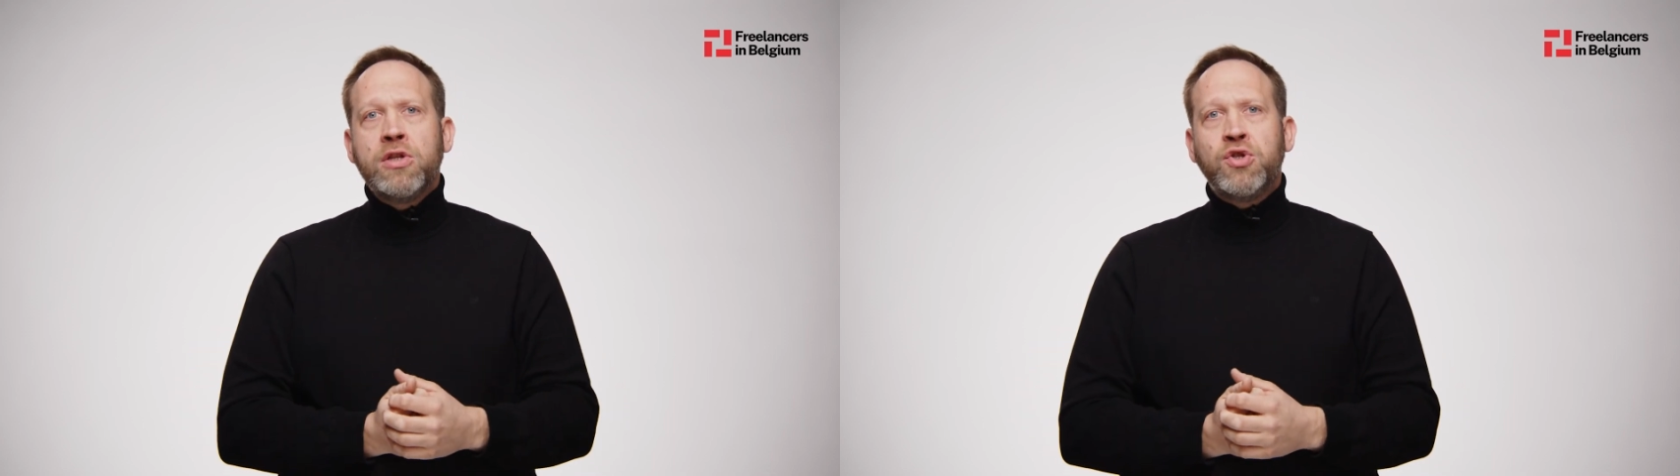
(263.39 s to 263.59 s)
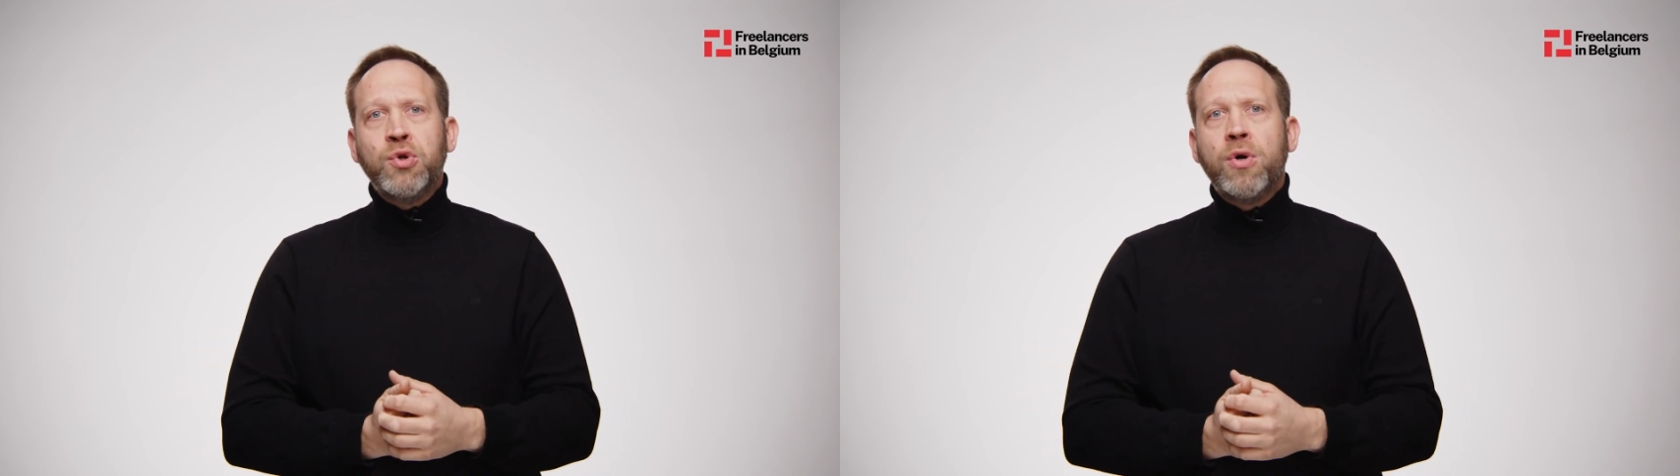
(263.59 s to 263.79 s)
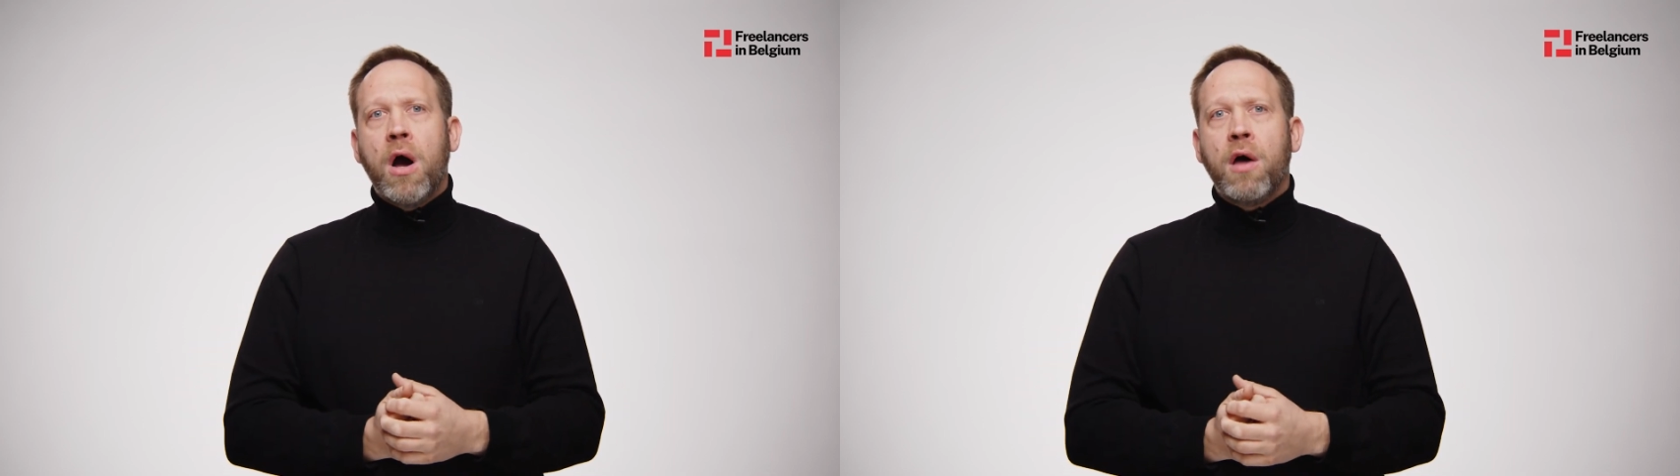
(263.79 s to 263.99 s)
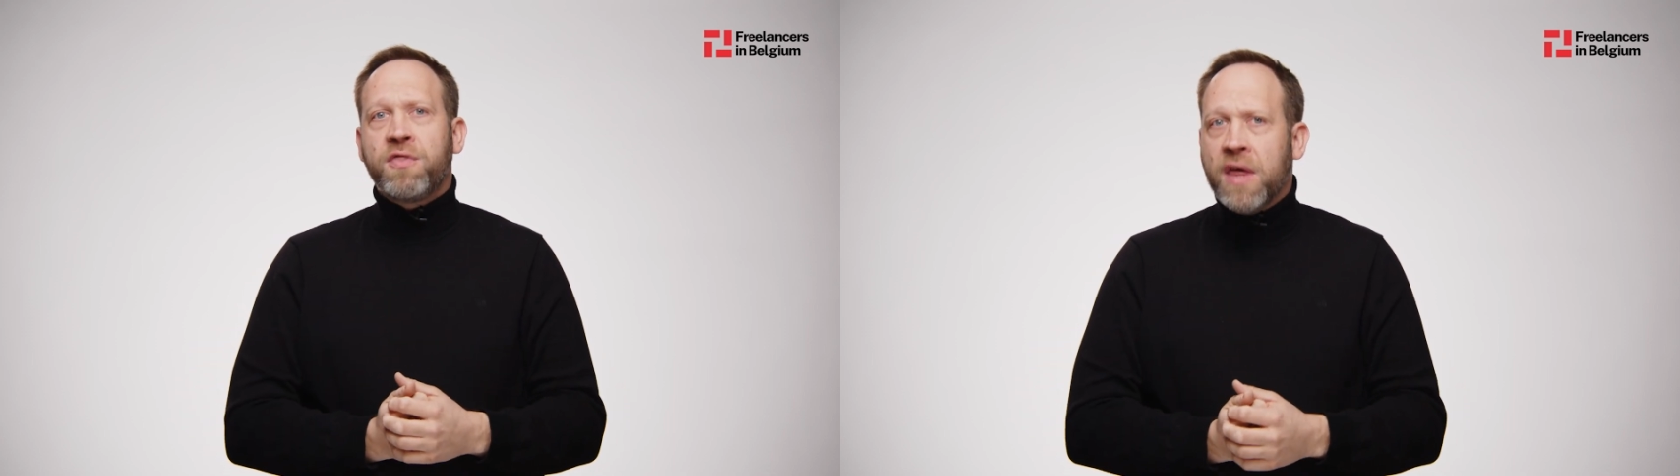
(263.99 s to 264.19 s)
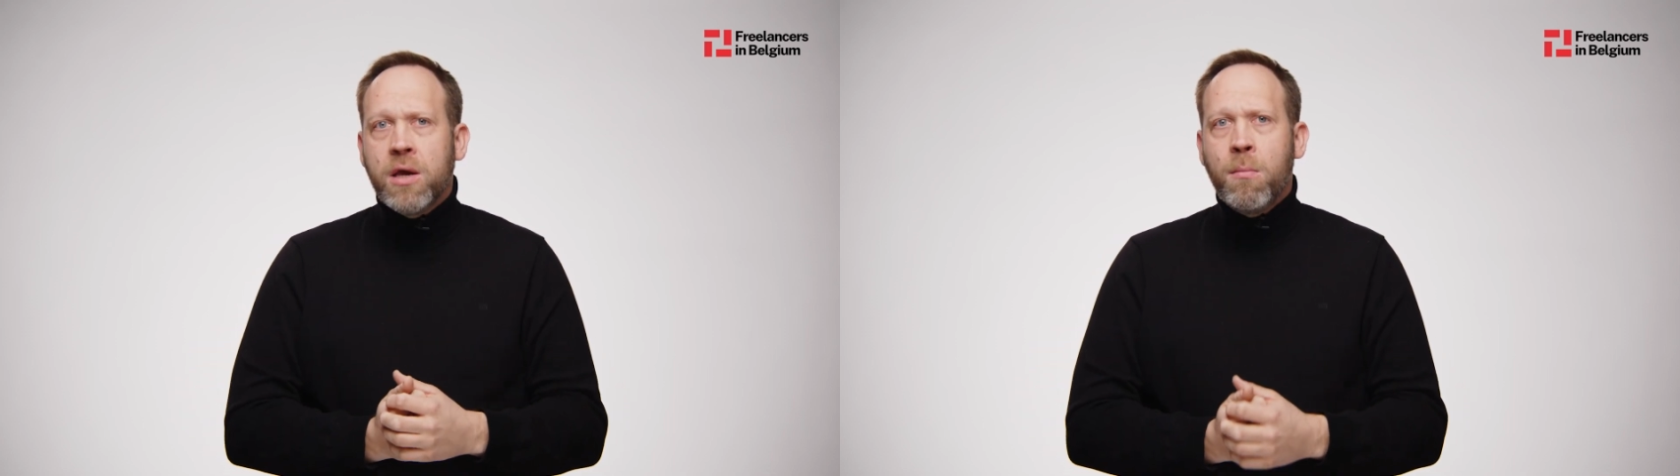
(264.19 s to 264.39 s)
to
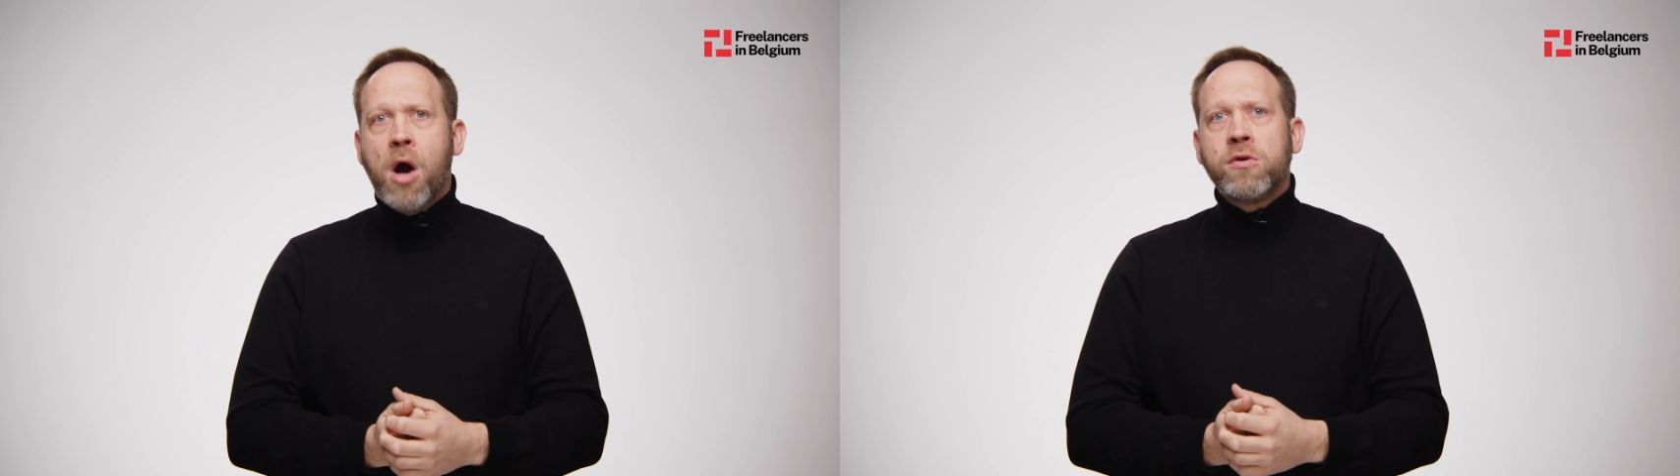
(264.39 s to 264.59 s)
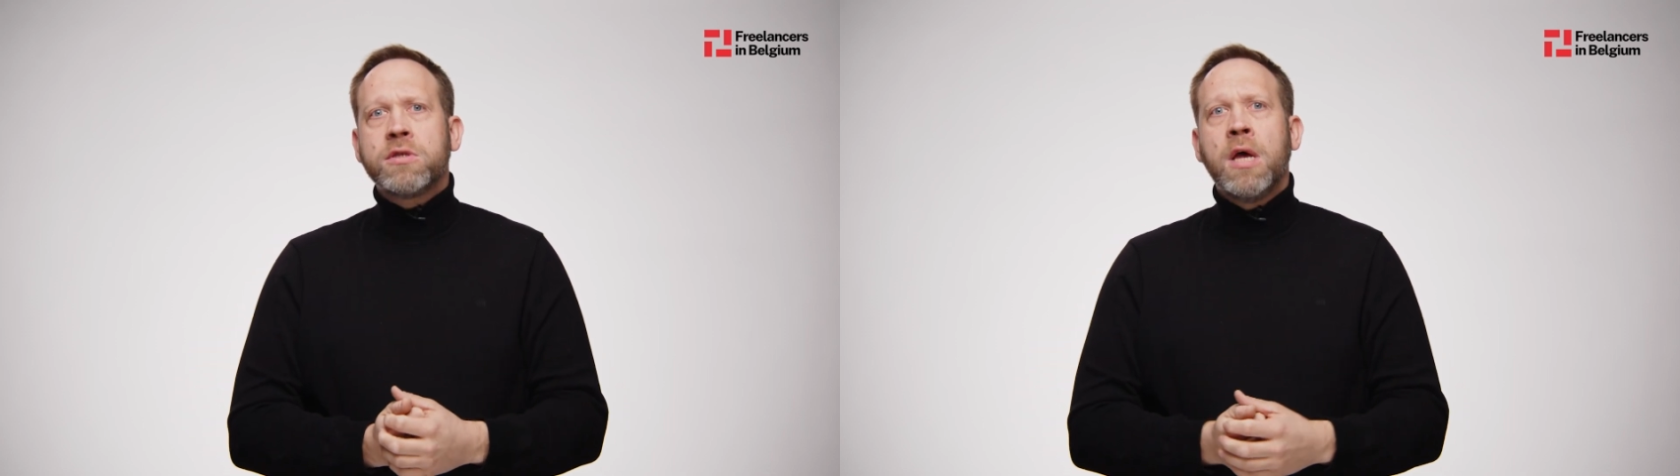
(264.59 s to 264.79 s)
think about.